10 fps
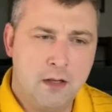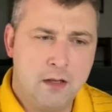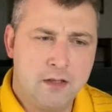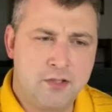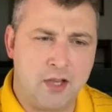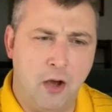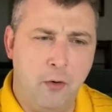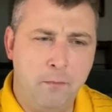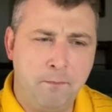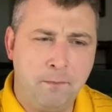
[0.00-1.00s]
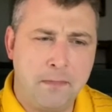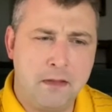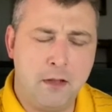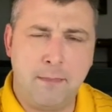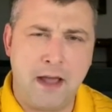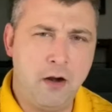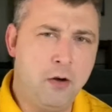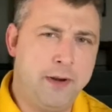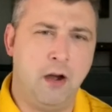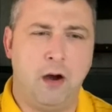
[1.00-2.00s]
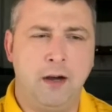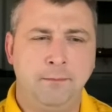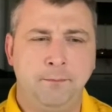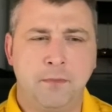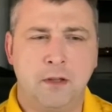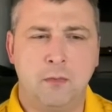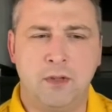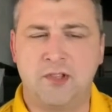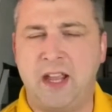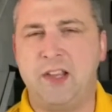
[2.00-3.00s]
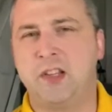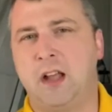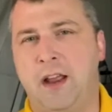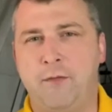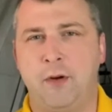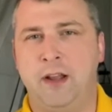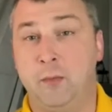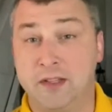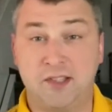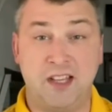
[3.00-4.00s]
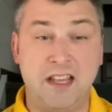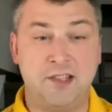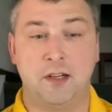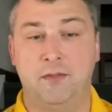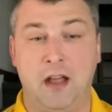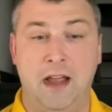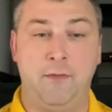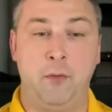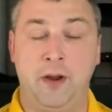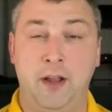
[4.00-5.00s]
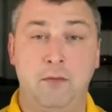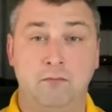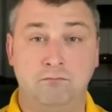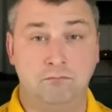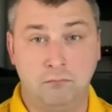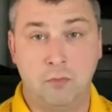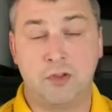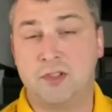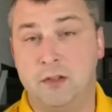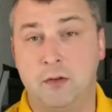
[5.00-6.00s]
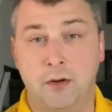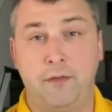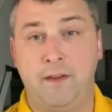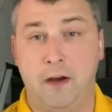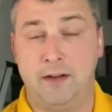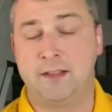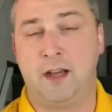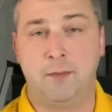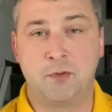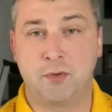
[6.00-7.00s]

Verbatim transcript: So no matter who we are, what stage in life we're in, what season of life we're in, we're still going to fail at times.